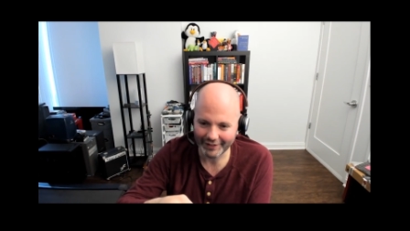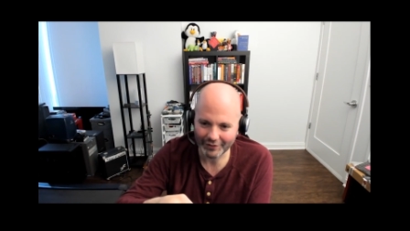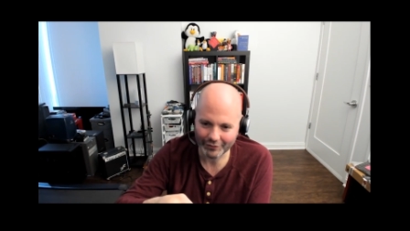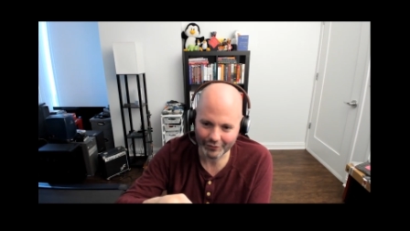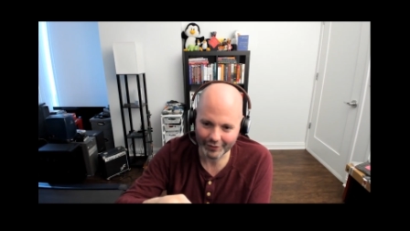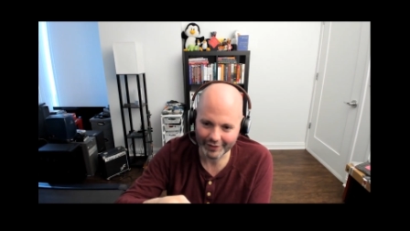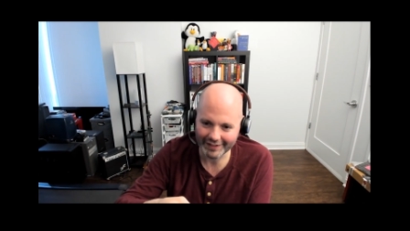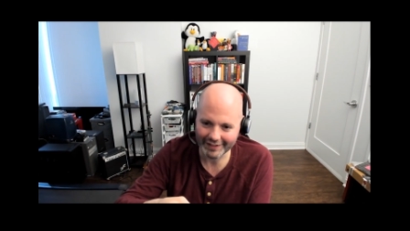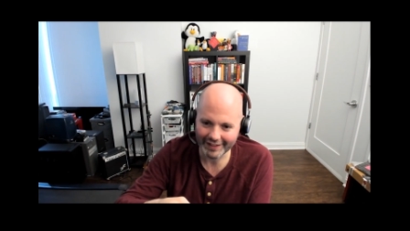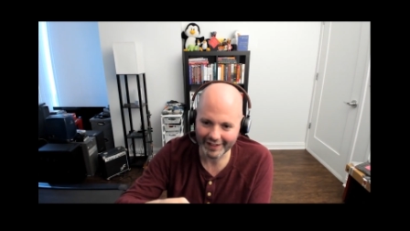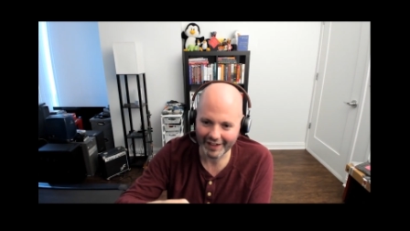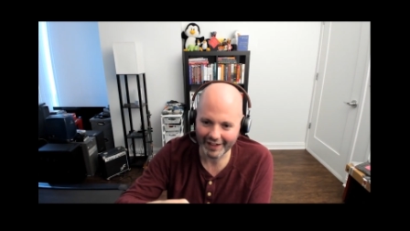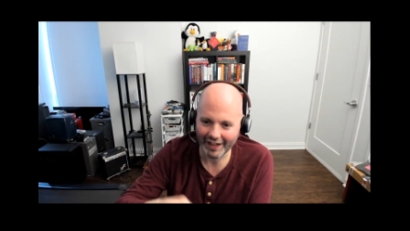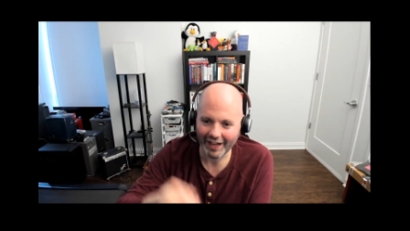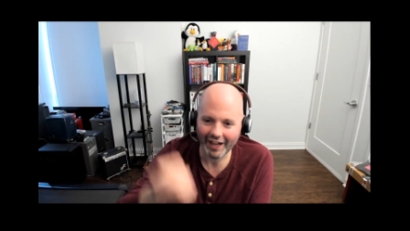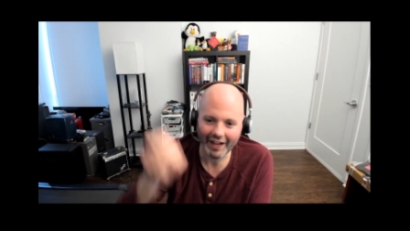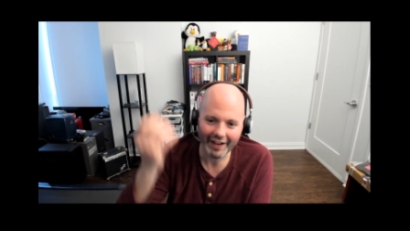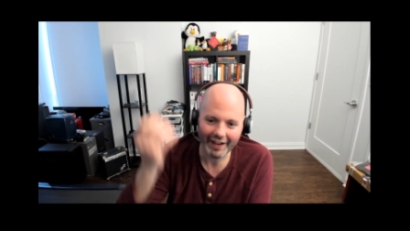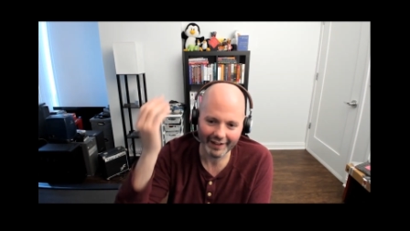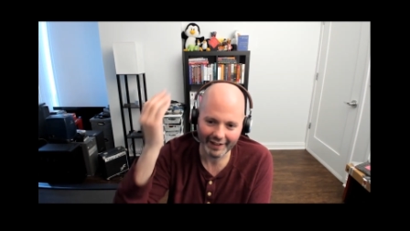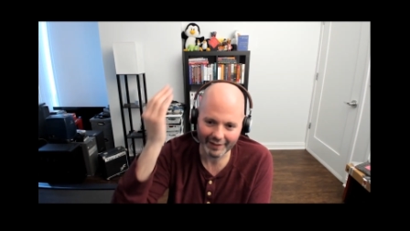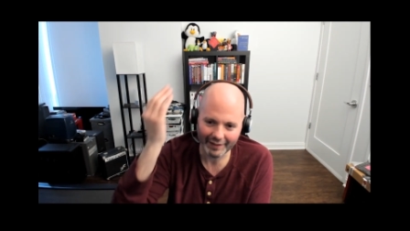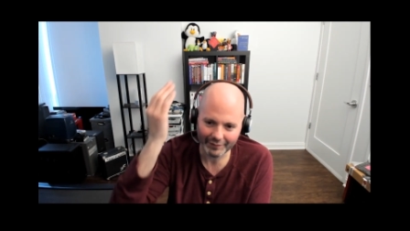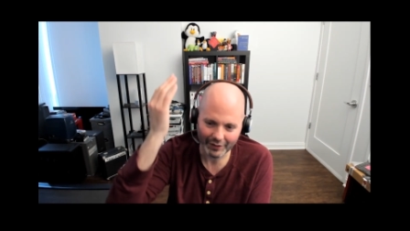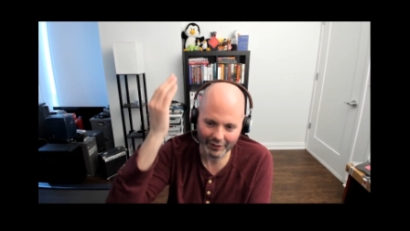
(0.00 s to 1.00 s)
that's written in a
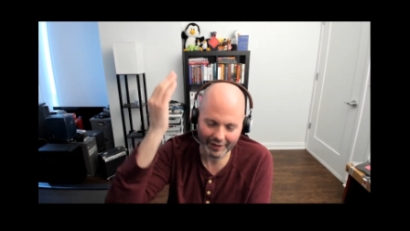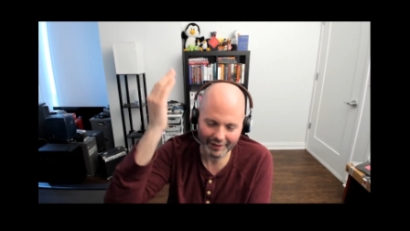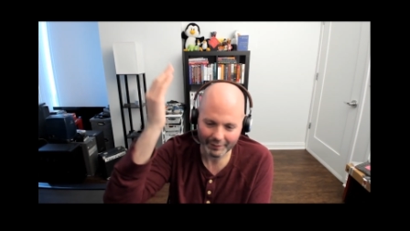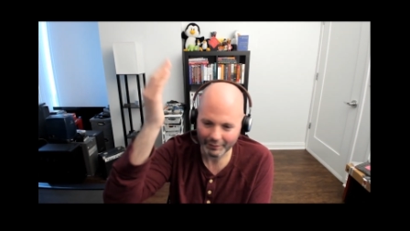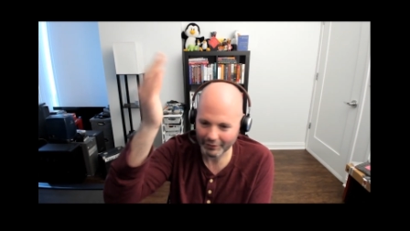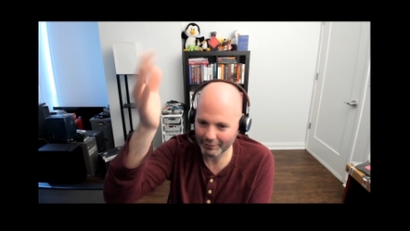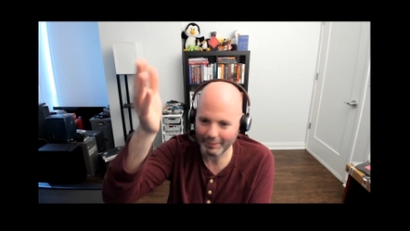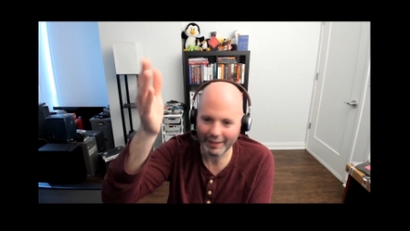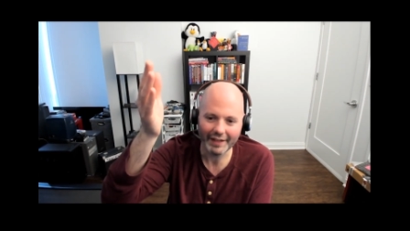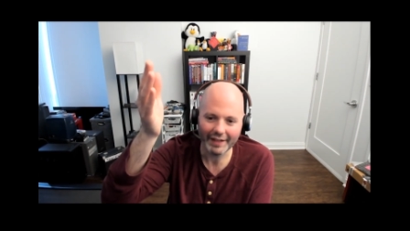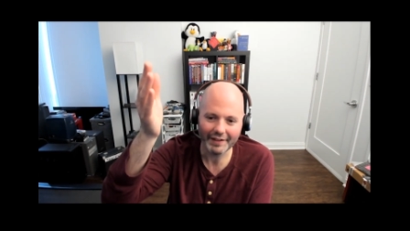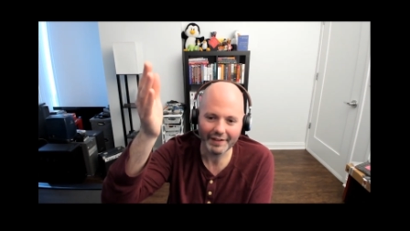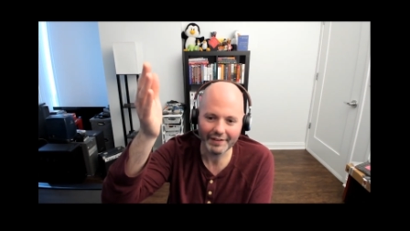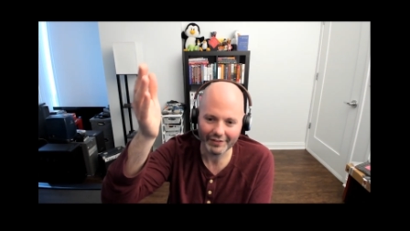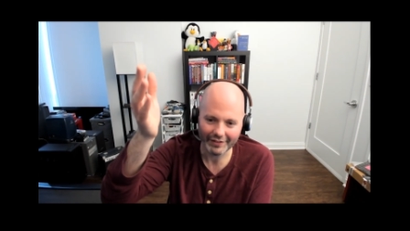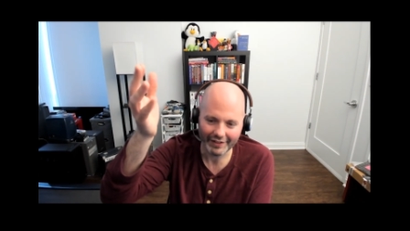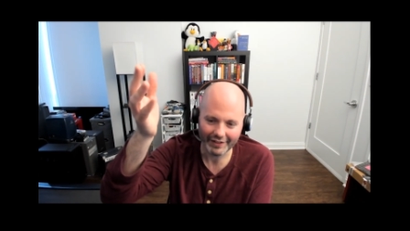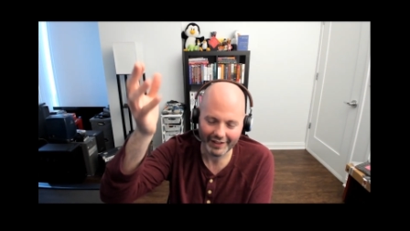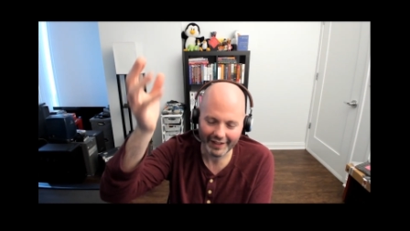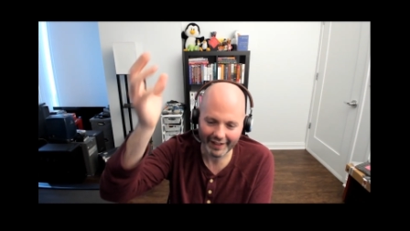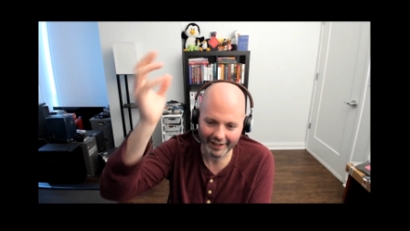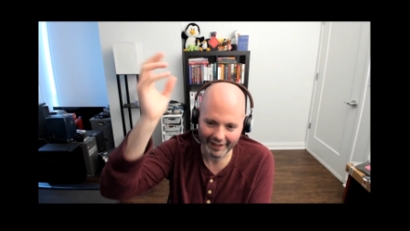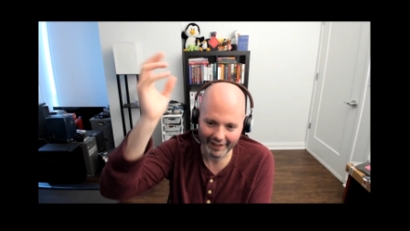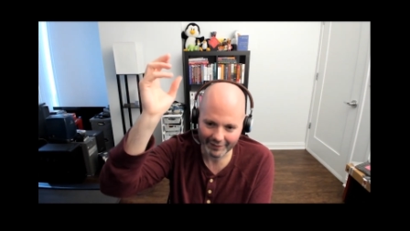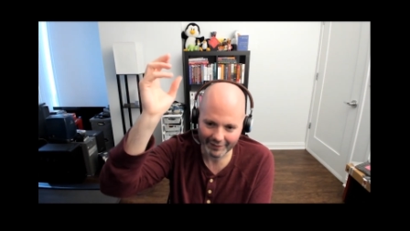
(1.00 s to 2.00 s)
high-level language,
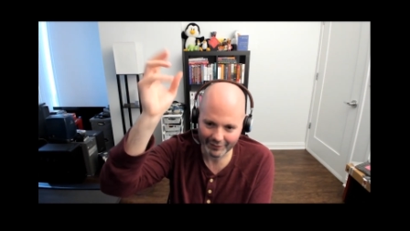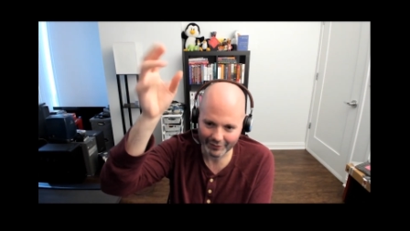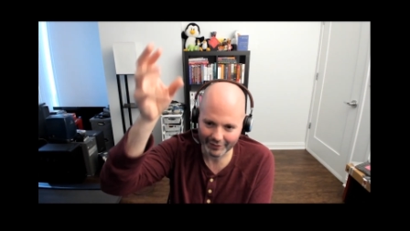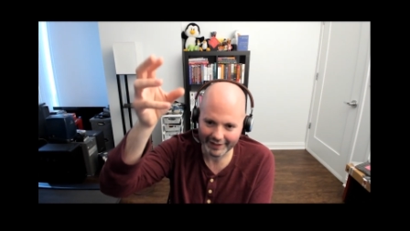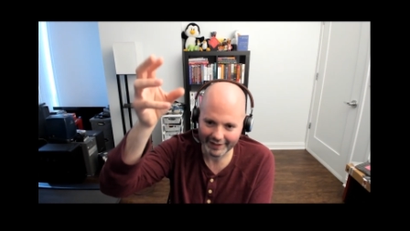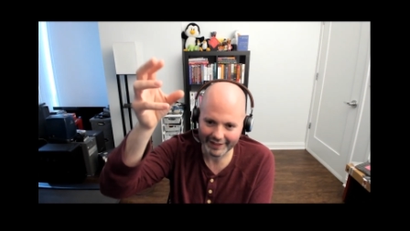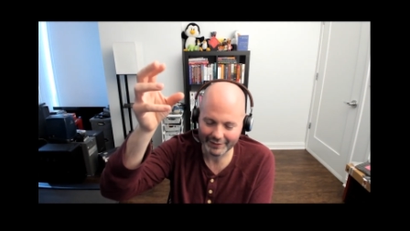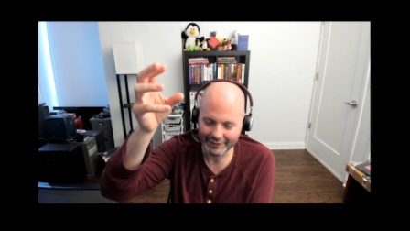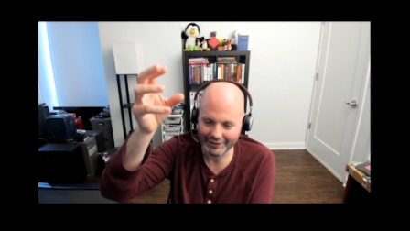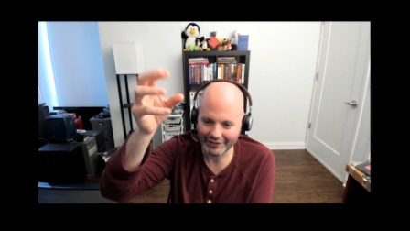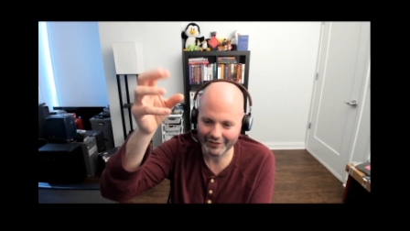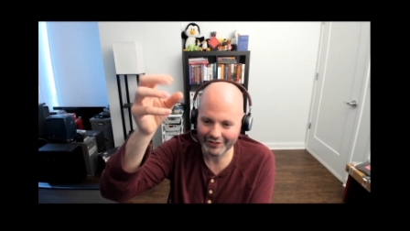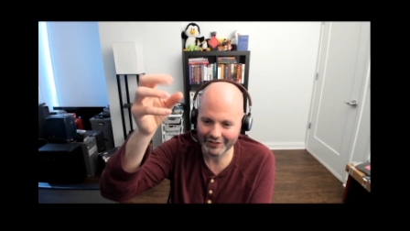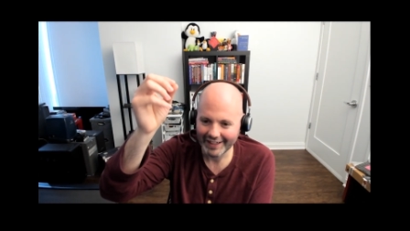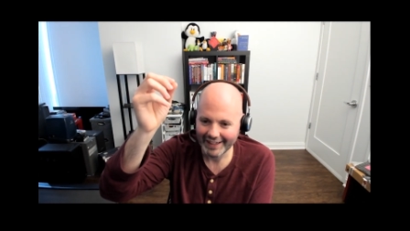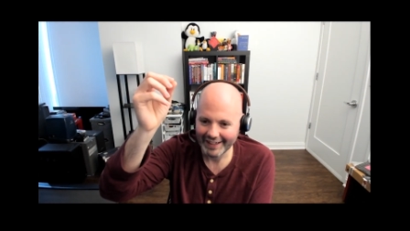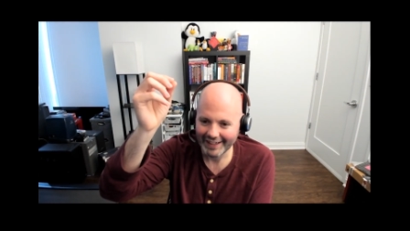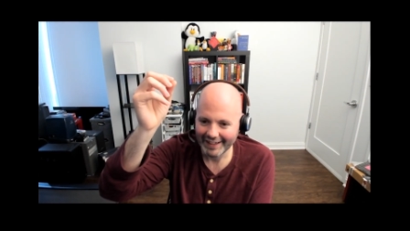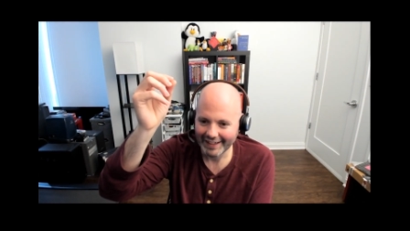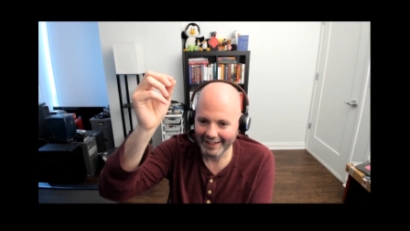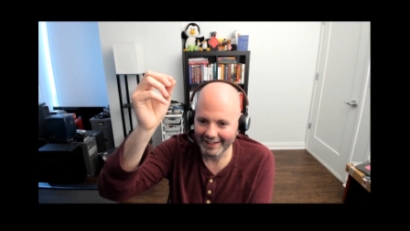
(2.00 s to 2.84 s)
Python, a high-level language.